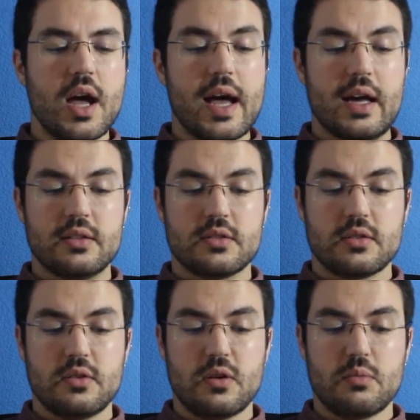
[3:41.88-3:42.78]
And
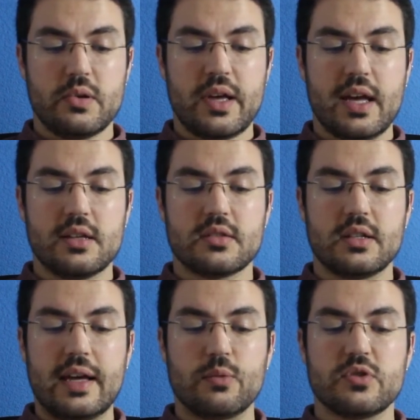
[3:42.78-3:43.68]
number 8,
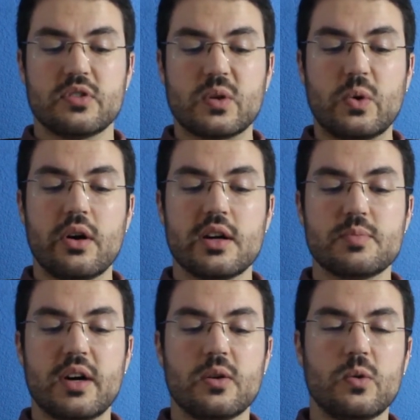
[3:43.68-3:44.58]
language is acquired
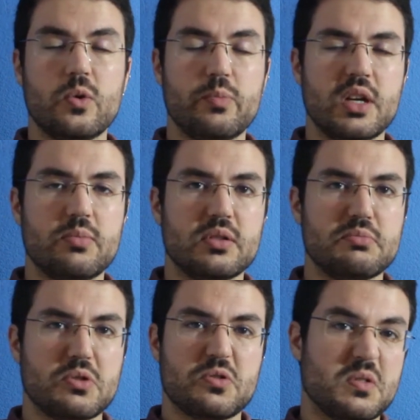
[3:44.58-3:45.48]
by all people in
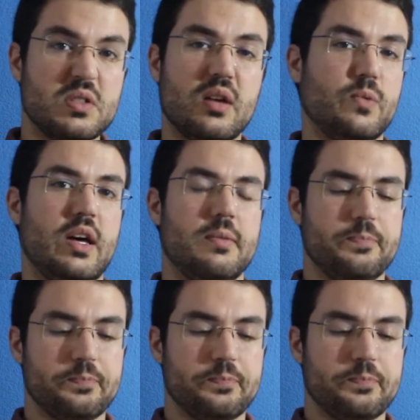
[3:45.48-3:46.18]
much the same way.